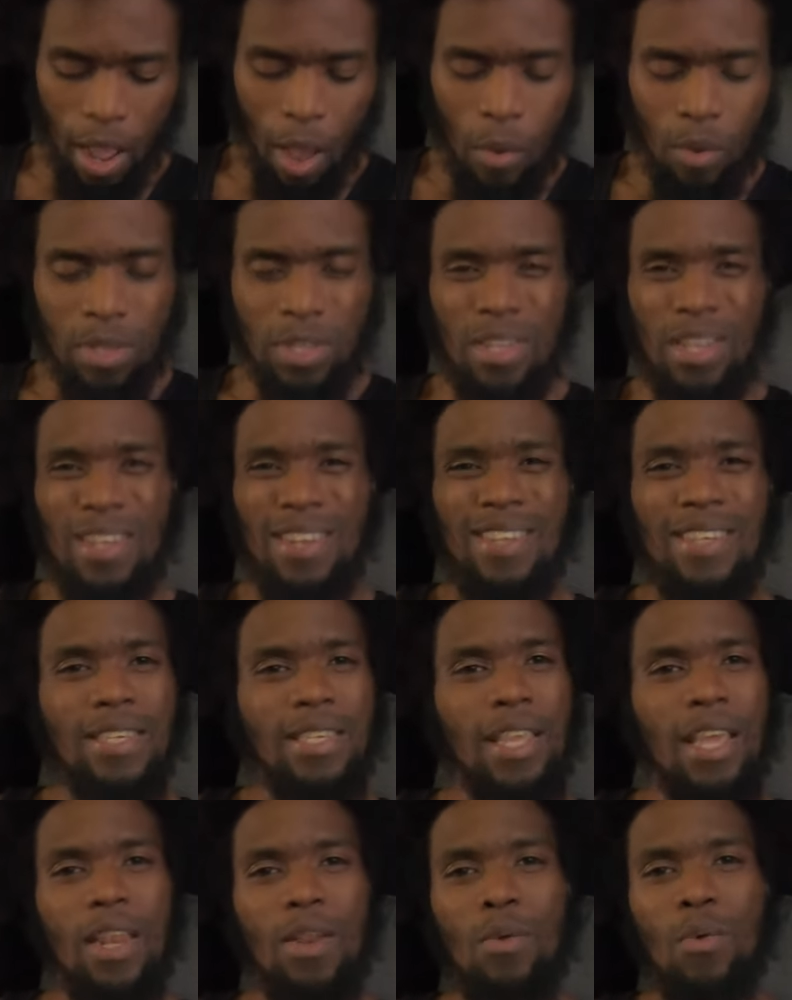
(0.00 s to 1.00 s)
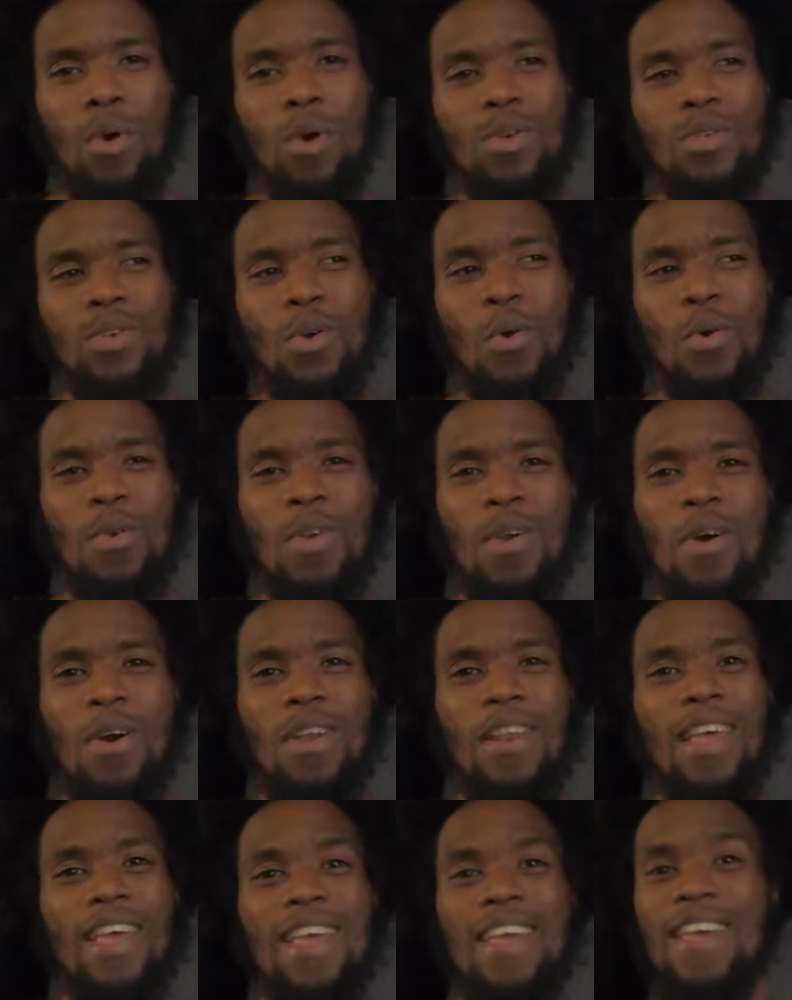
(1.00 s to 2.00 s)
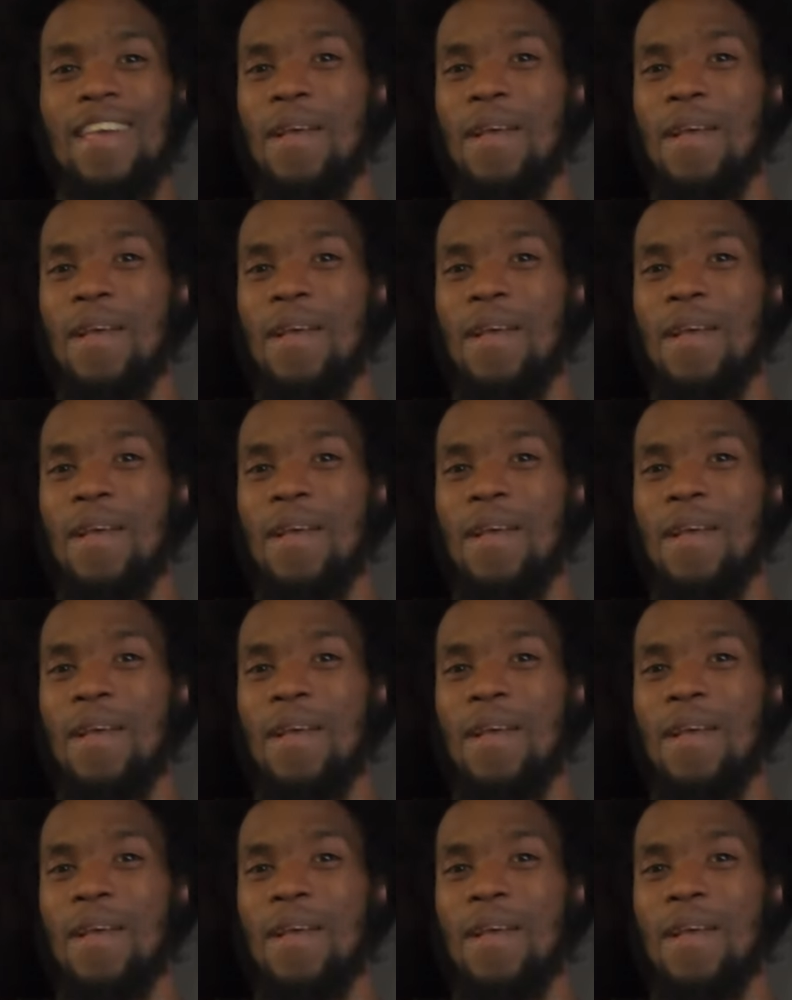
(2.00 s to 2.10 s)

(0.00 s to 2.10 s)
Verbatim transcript: I wasn't understanding what was going on,